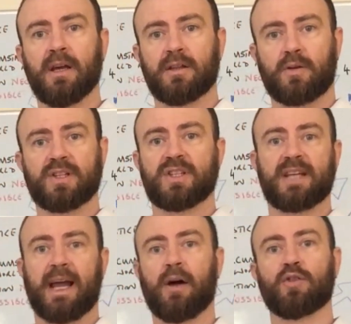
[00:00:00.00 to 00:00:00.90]
The question
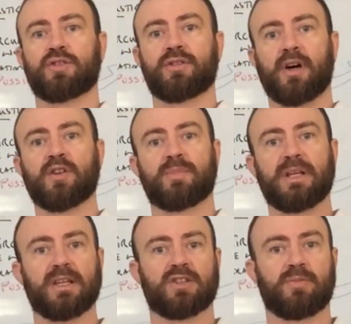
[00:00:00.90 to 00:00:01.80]
is, how should those be
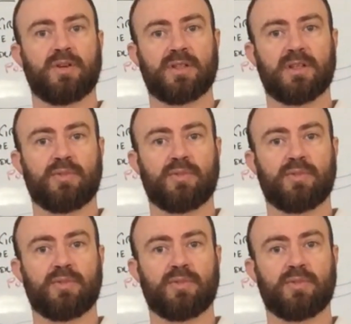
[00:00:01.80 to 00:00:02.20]
distributed?